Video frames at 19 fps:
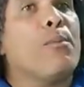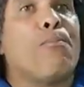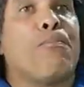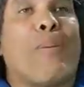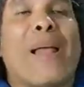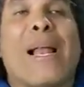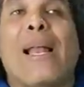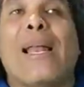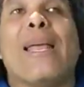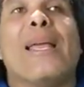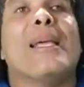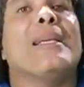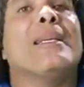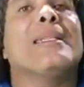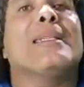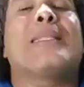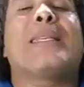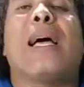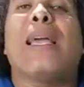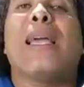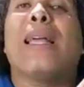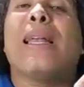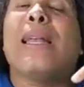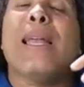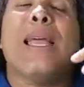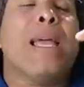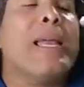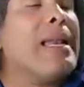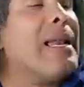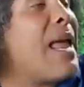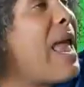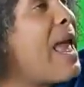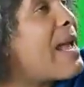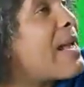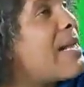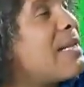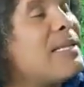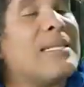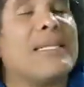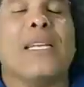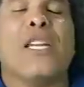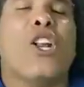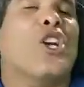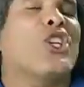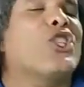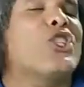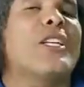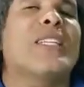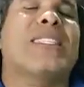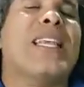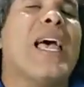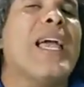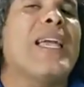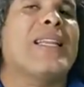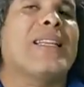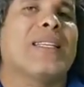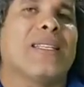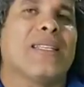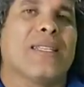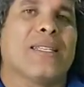buildings in Eccles Industrial Site.